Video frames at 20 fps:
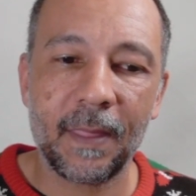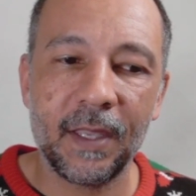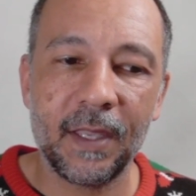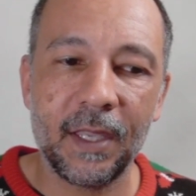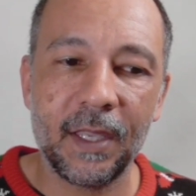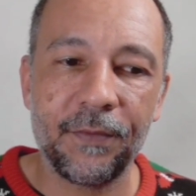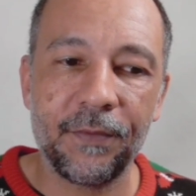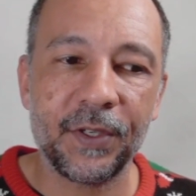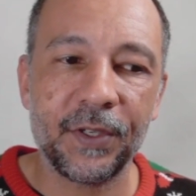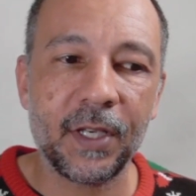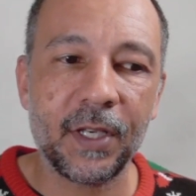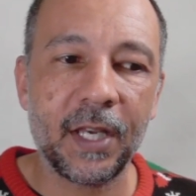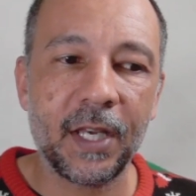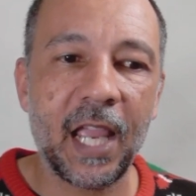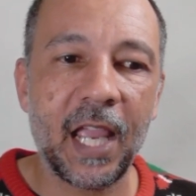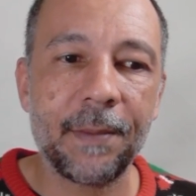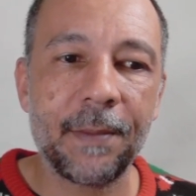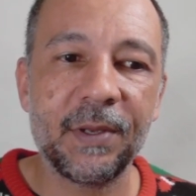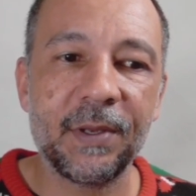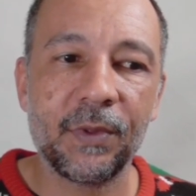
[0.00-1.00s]
If you're not
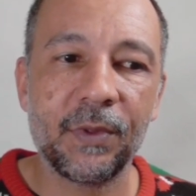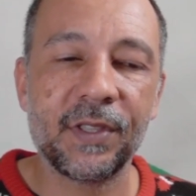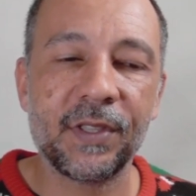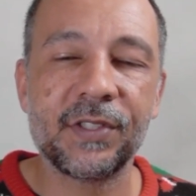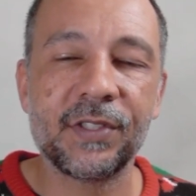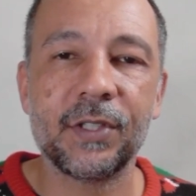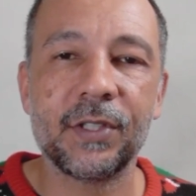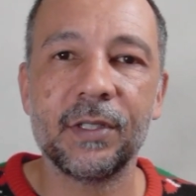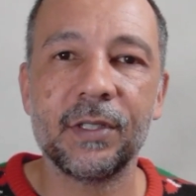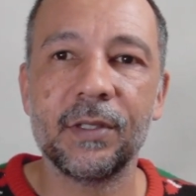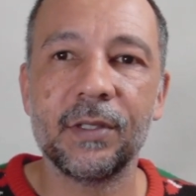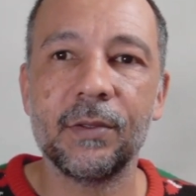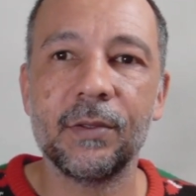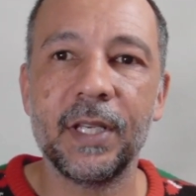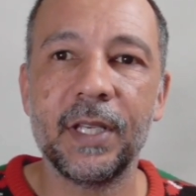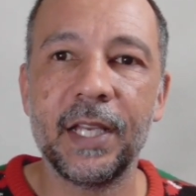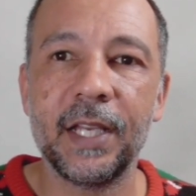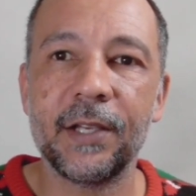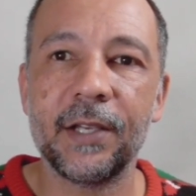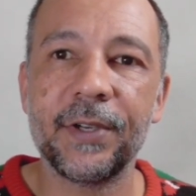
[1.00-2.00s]
happy with a certain
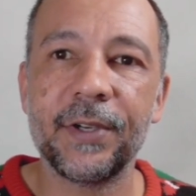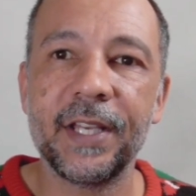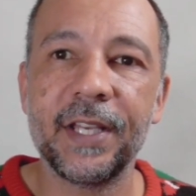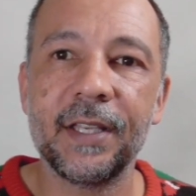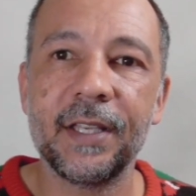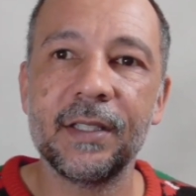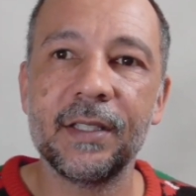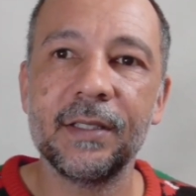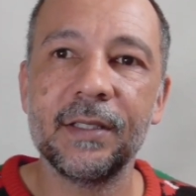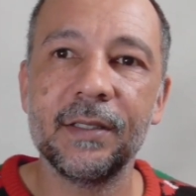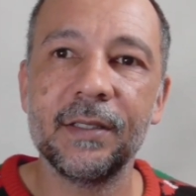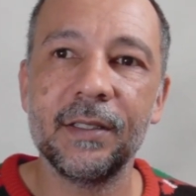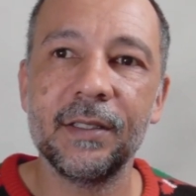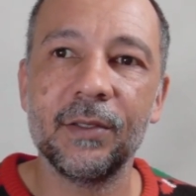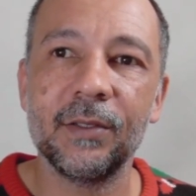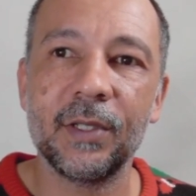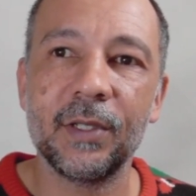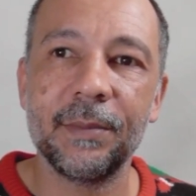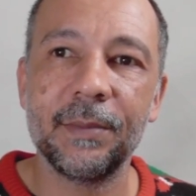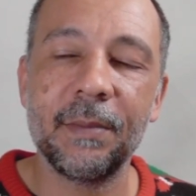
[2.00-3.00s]
area,
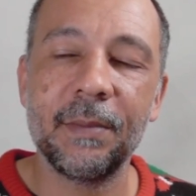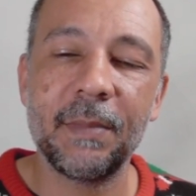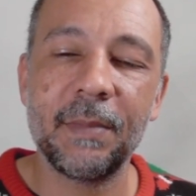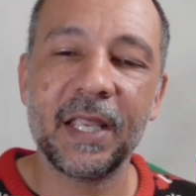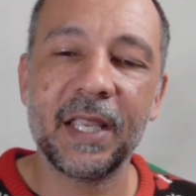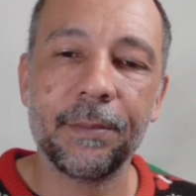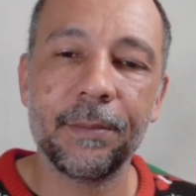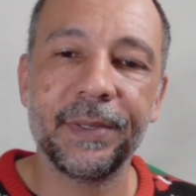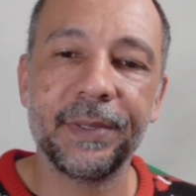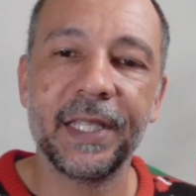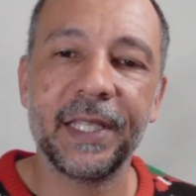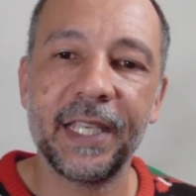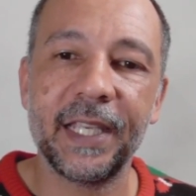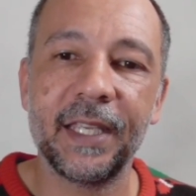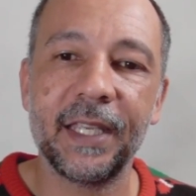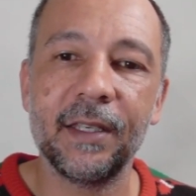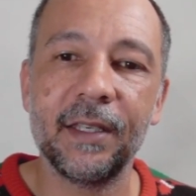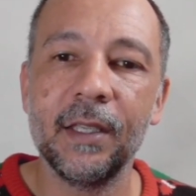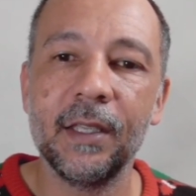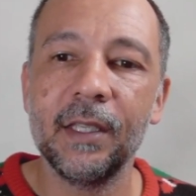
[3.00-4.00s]
make a
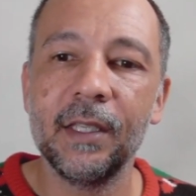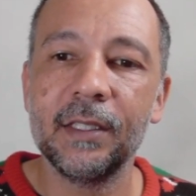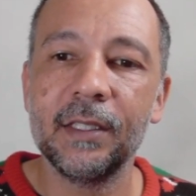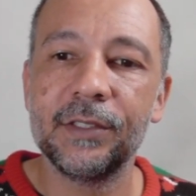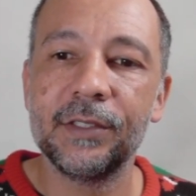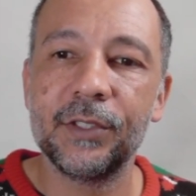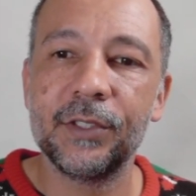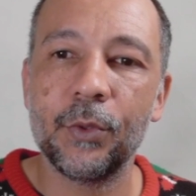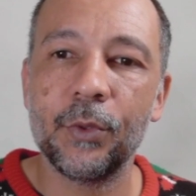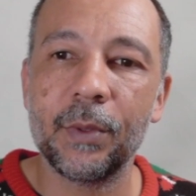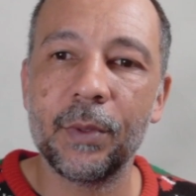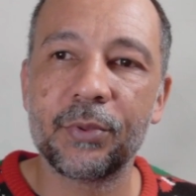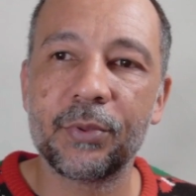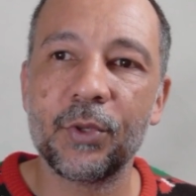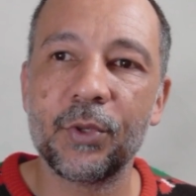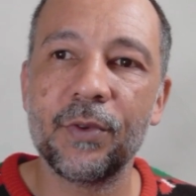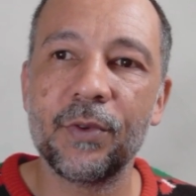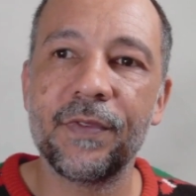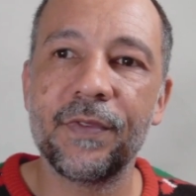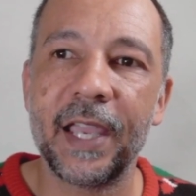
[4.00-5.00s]
plan to
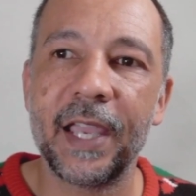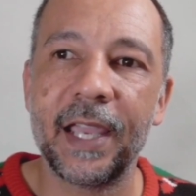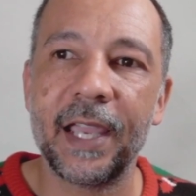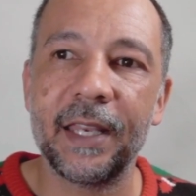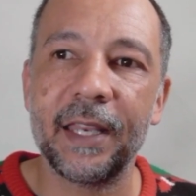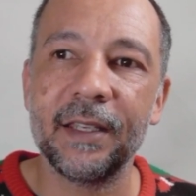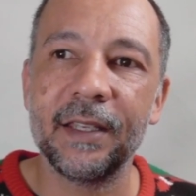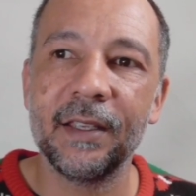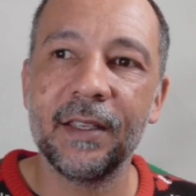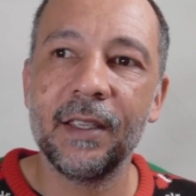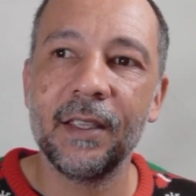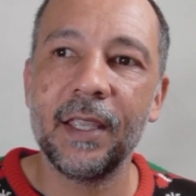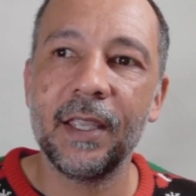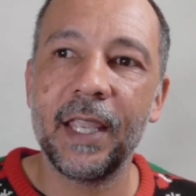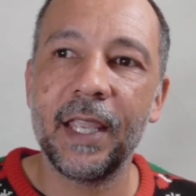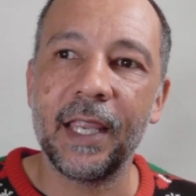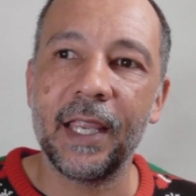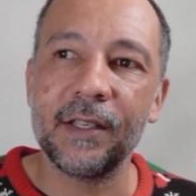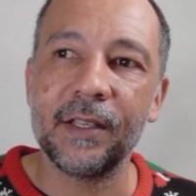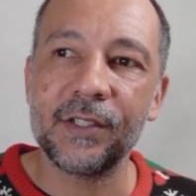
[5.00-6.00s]
improve that
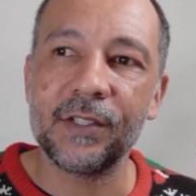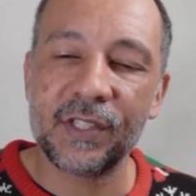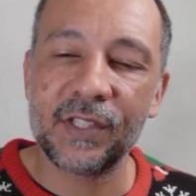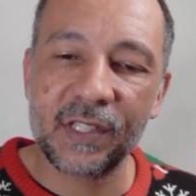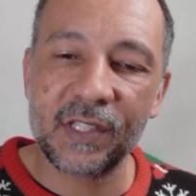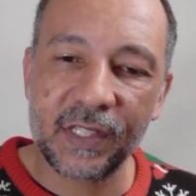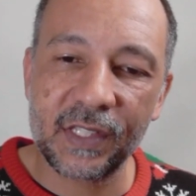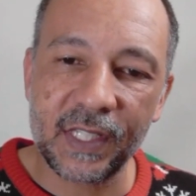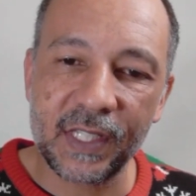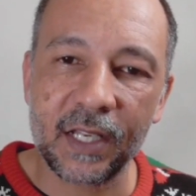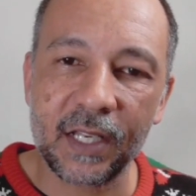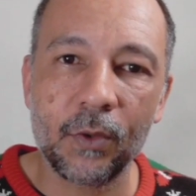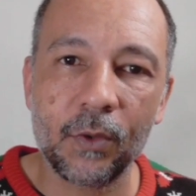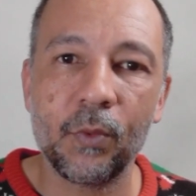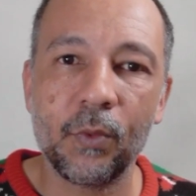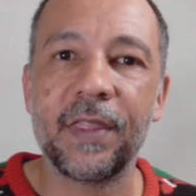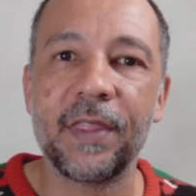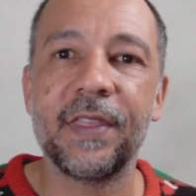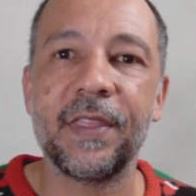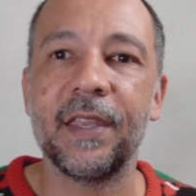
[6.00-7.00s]
and stick
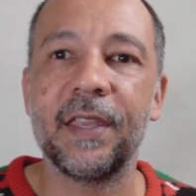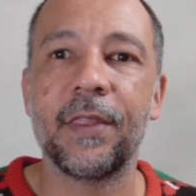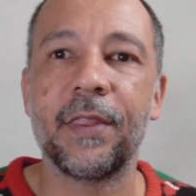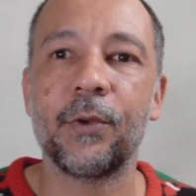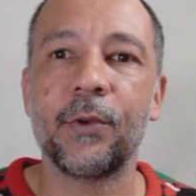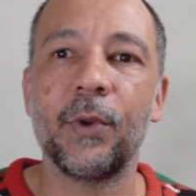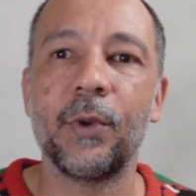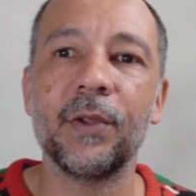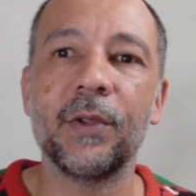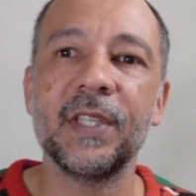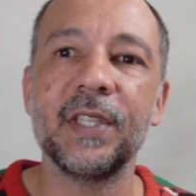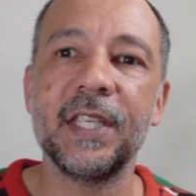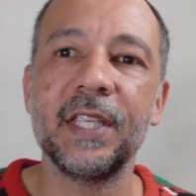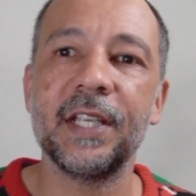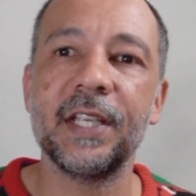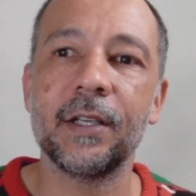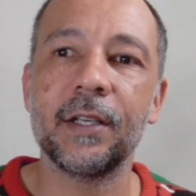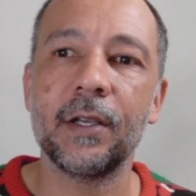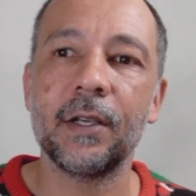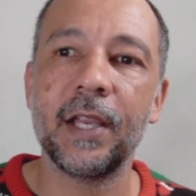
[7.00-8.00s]
with it throughout the
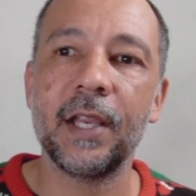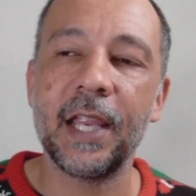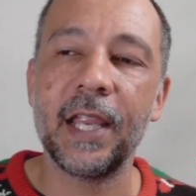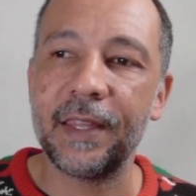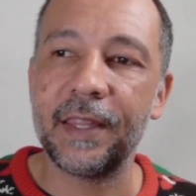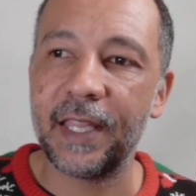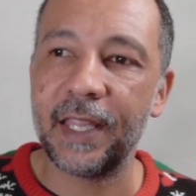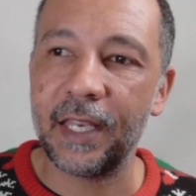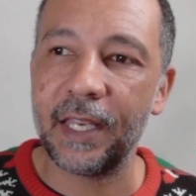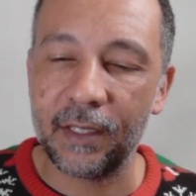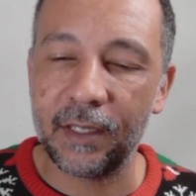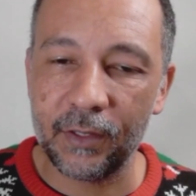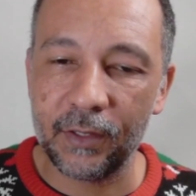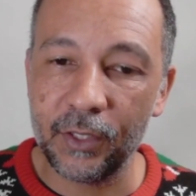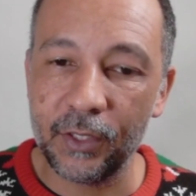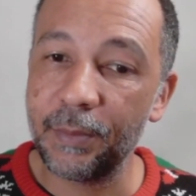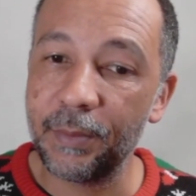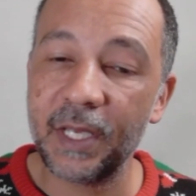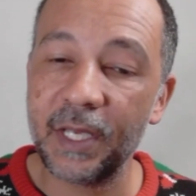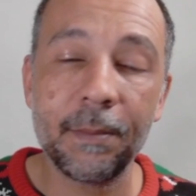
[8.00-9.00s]
year. And then
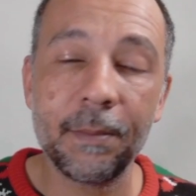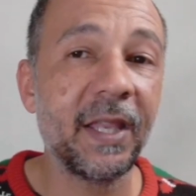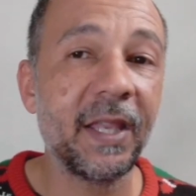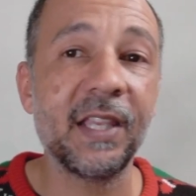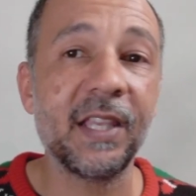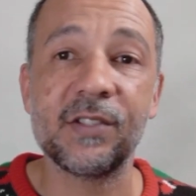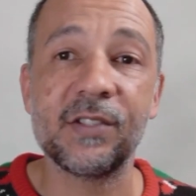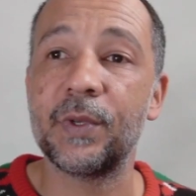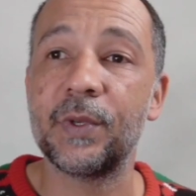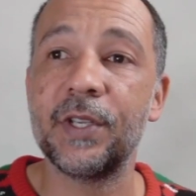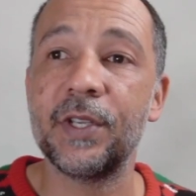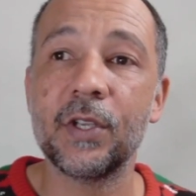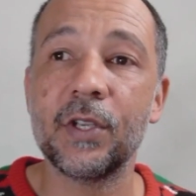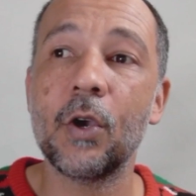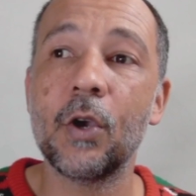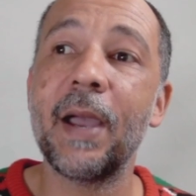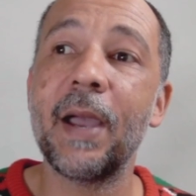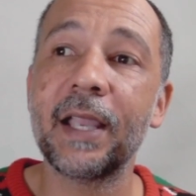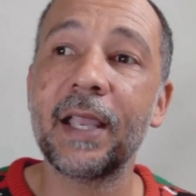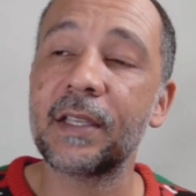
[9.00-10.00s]
you'll be amazed when you
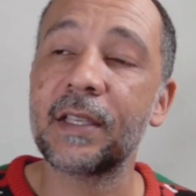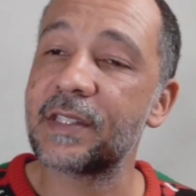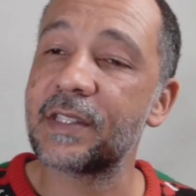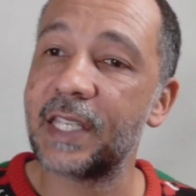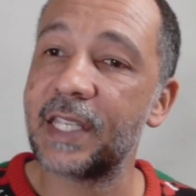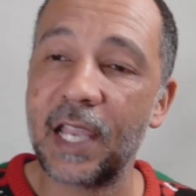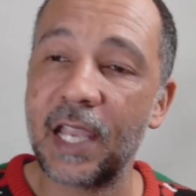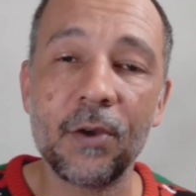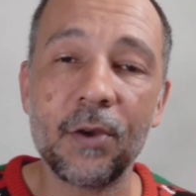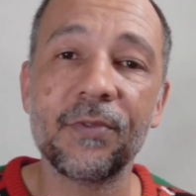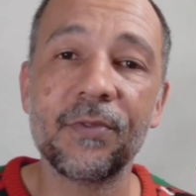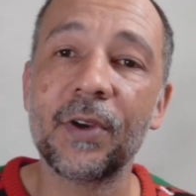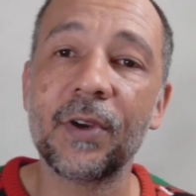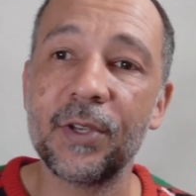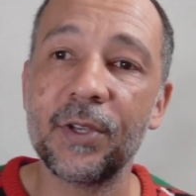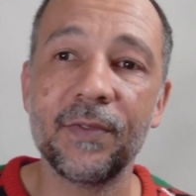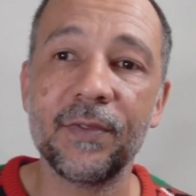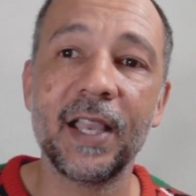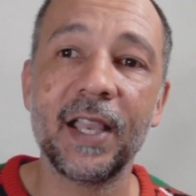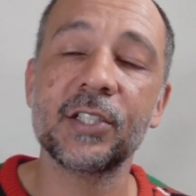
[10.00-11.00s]
go back and see how far
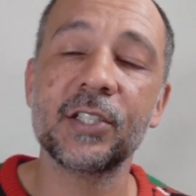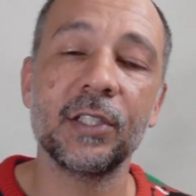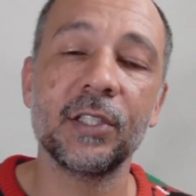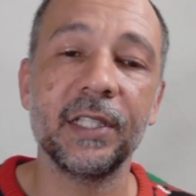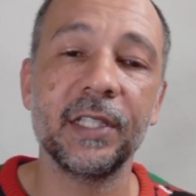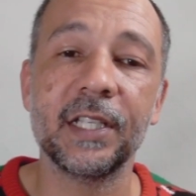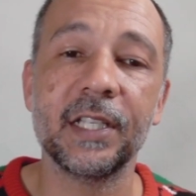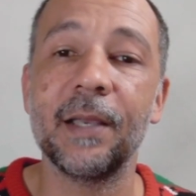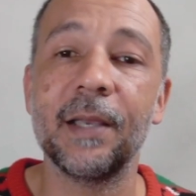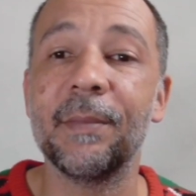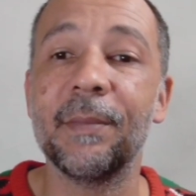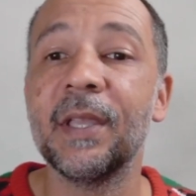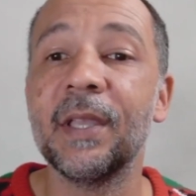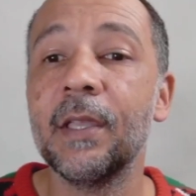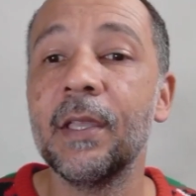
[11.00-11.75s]
you've actually come.